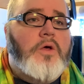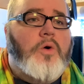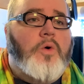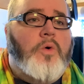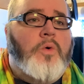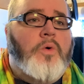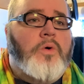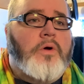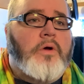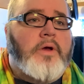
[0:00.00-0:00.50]

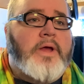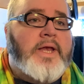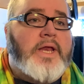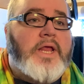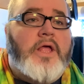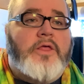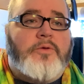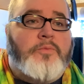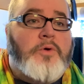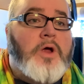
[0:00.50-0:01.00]
or
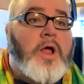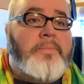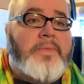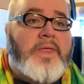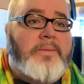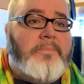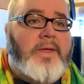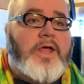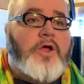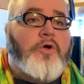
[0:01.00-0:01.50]
any other problem
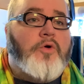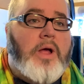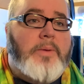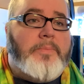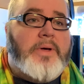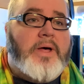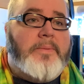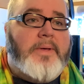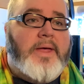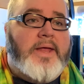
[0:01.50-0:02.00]
that may
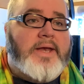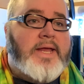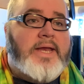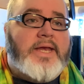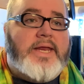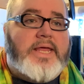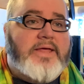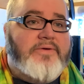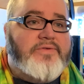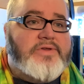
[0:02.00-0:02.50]
crop up at
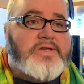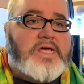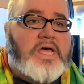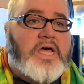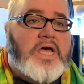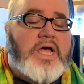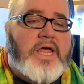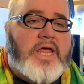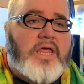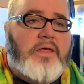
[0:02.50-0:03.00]
any given
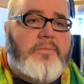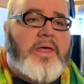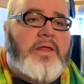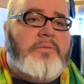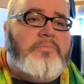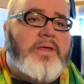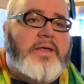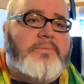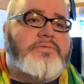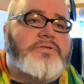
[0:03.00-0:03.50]
time
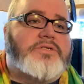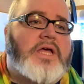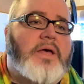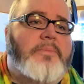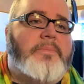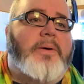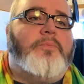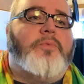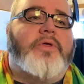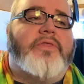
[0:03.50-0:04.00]
and be able to
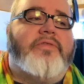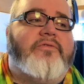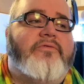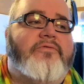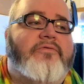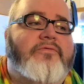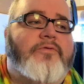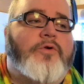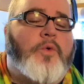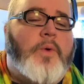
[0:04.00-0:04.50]
come up with
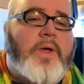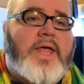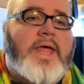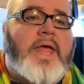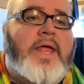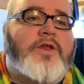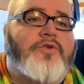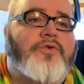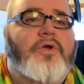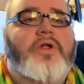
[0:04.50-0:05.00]
quick
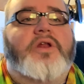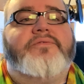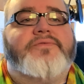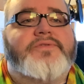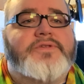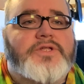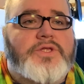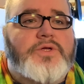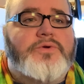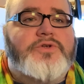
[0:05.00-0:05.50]
and creative
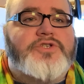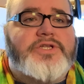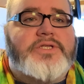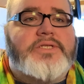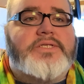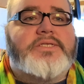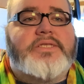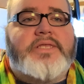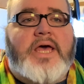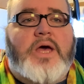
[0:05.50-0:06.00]

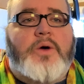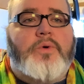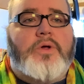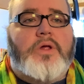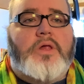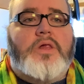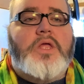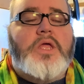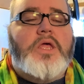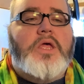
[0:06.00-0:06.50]
solutions that
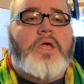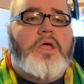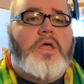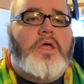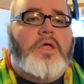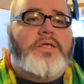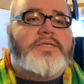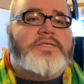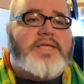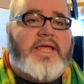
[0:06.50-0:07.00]
will
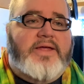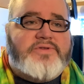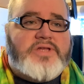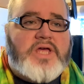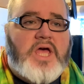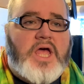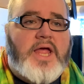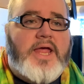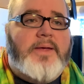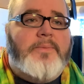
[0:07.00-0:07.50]
save
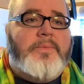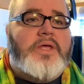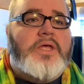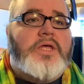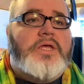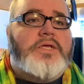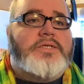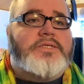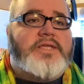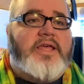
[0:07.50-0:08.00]
time,
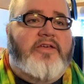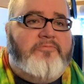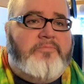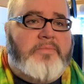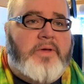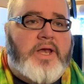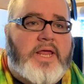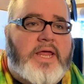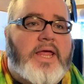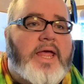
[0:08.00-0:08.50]
save
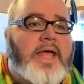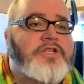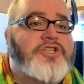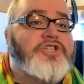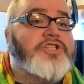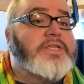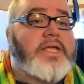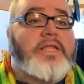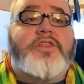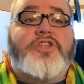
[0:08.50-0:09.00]
money, and
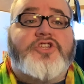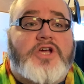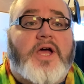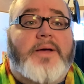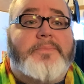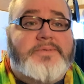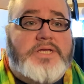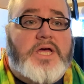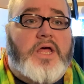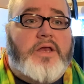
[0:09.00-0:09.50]
just get the
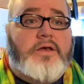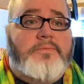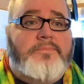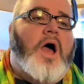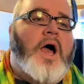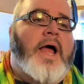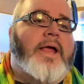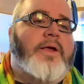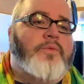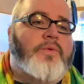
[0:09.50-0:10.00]
job done.
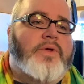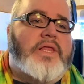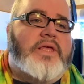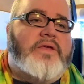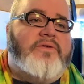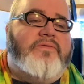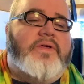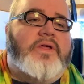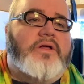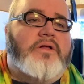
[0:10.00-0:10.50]
I really
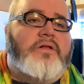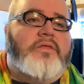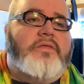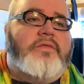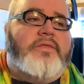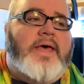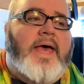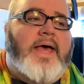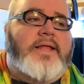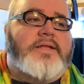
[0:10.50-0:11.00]
feel
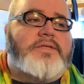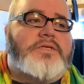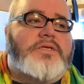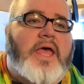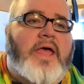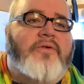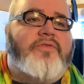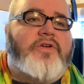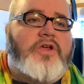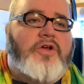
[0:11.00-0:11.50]
that
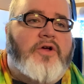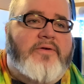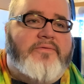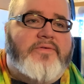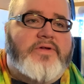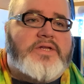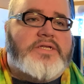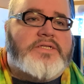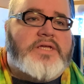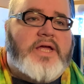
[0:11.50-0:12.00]
every
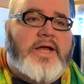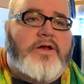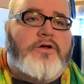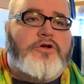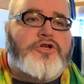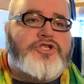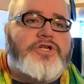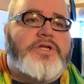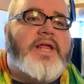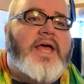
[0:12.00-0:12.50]
graphic
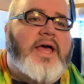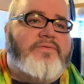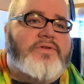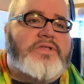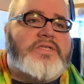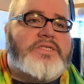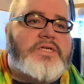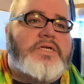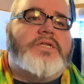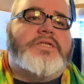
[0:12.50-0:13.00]
designer should have a
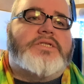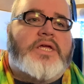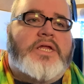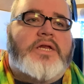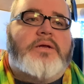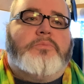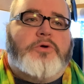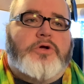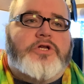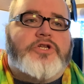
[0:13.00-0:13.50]
stint
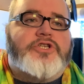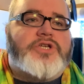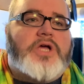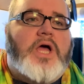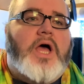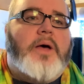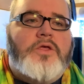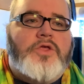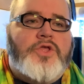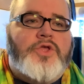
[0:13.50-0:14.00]
in a print
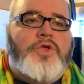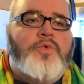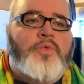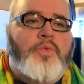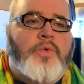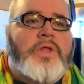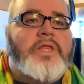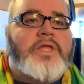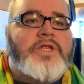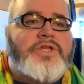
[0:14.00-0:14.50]
shop. You
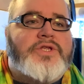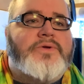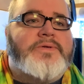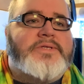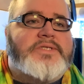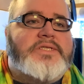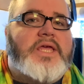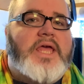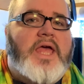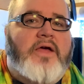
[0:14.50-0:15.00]
really do
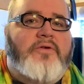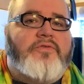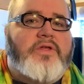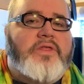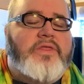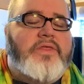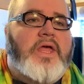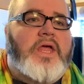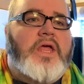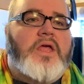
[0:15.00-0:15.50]
see
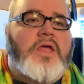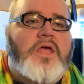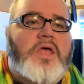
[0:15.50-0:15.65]
everything